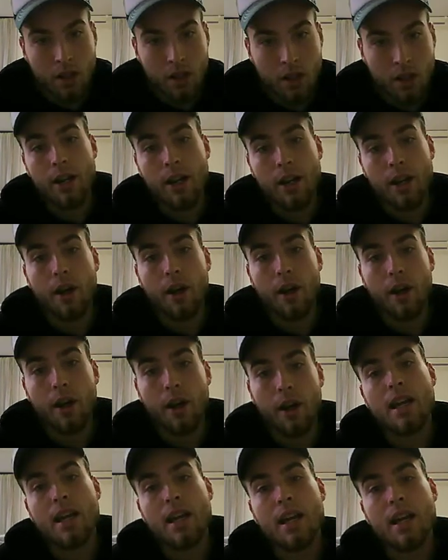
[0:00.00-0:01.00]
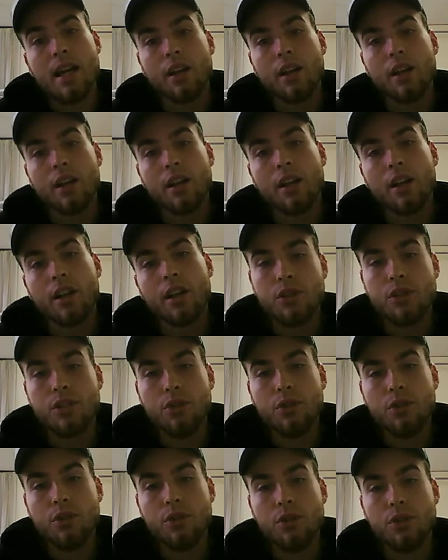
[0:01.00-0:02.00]
Anyway, it takes a lot of courage
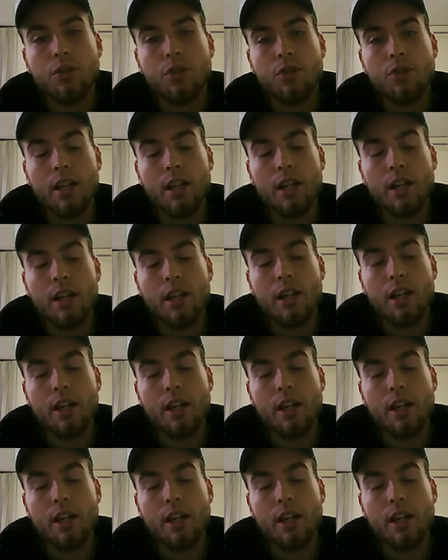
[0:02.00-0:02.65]
to be able